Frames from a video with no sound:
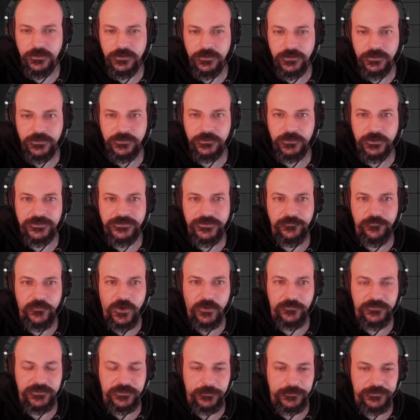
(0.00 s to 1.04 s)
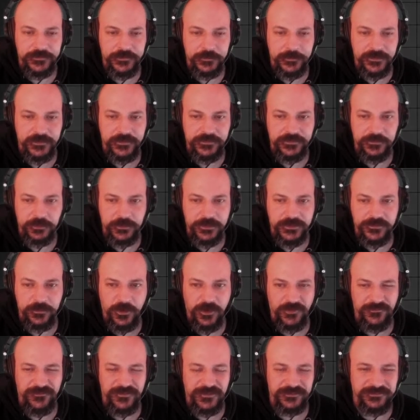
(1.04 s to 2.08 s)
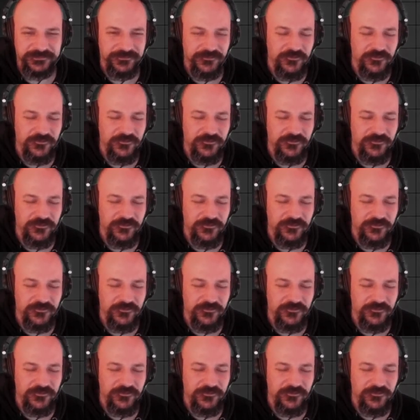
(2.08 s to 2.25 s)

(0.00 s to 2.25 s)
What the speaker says: 25 seems to be the sweet spot for